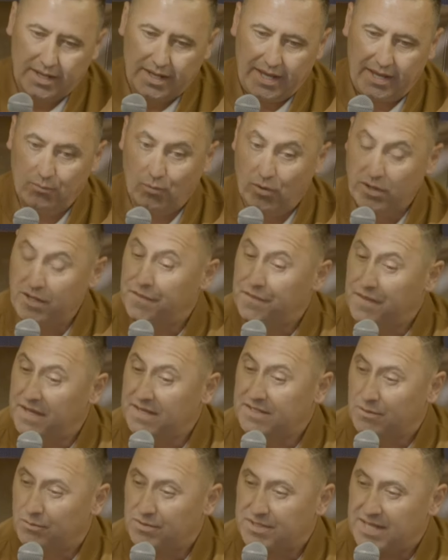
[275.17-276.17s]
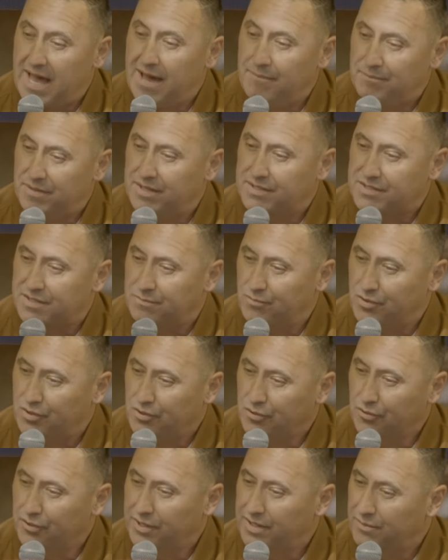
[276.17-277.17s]
And one of the things that was happening to us in
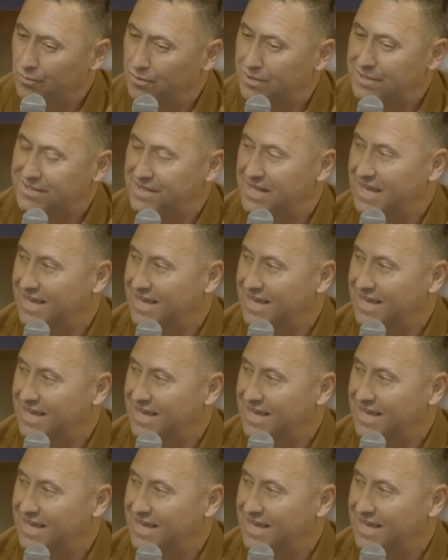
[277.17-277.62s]
recruiting was